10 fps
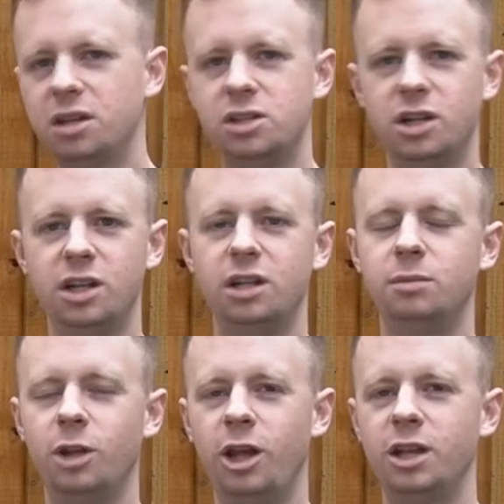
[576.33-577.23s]
consider
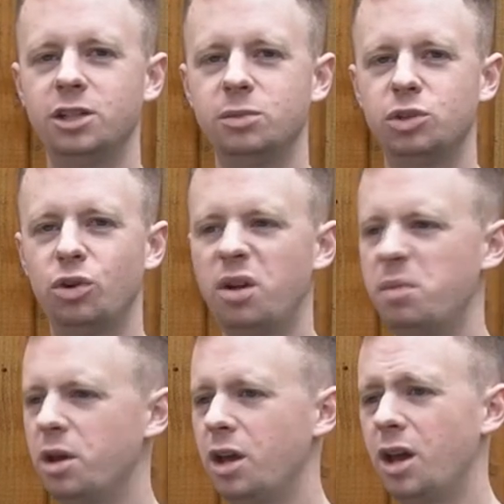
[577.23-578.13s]
hit, hitting subscribe.